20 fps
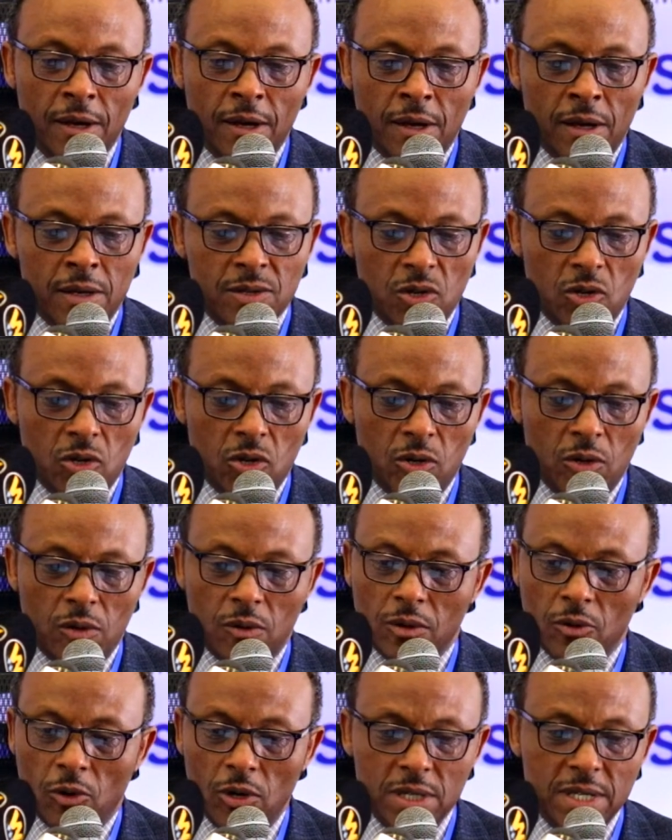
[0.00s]
So
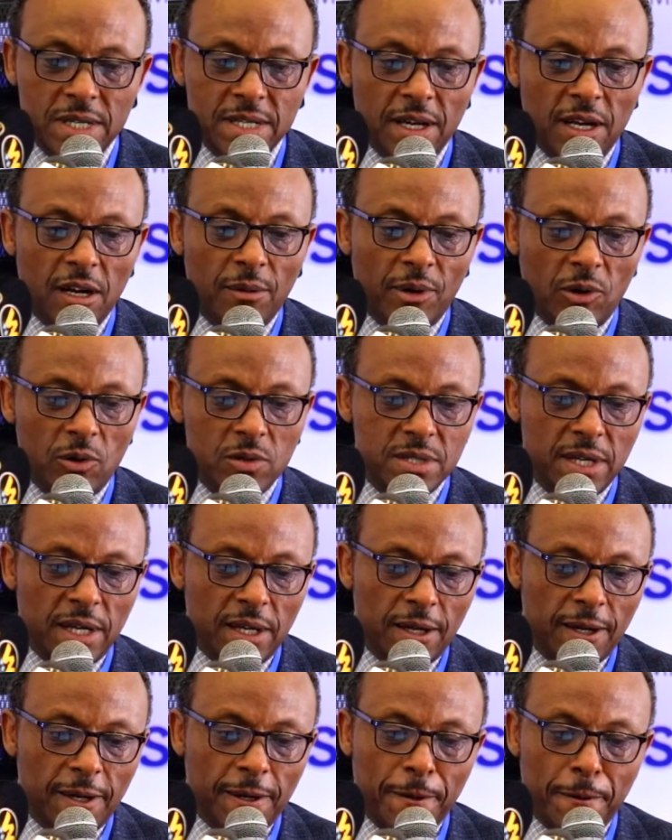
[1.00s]
all these are about
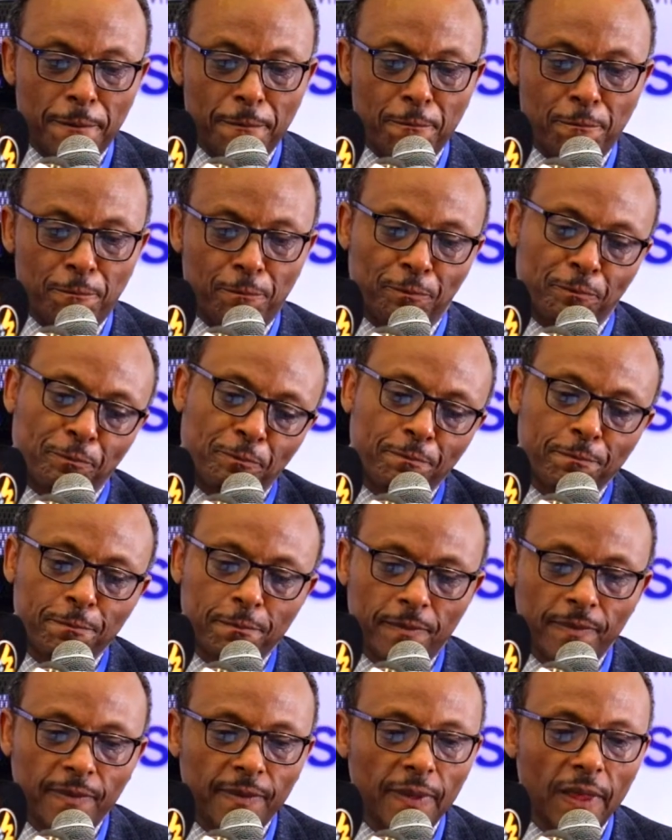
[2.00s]
the
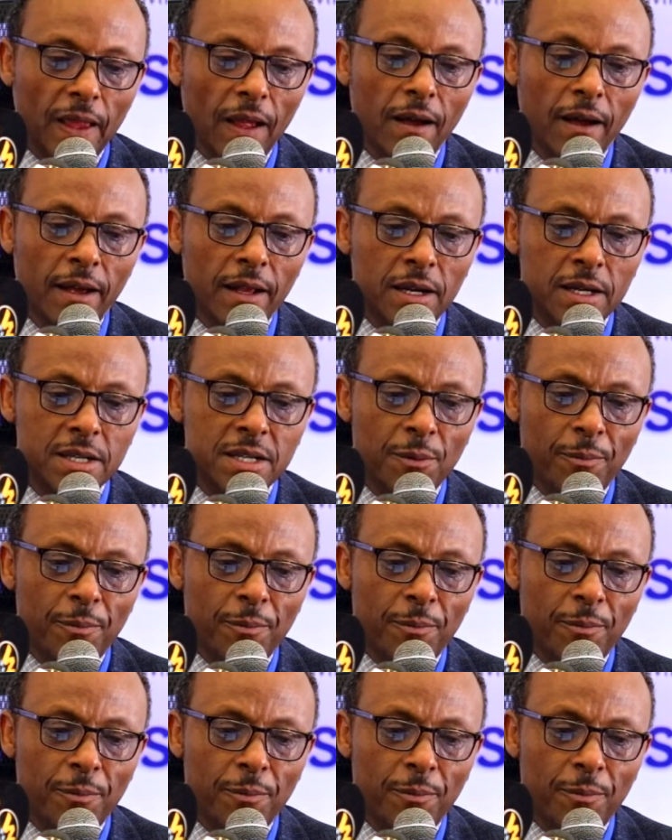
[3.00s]
energy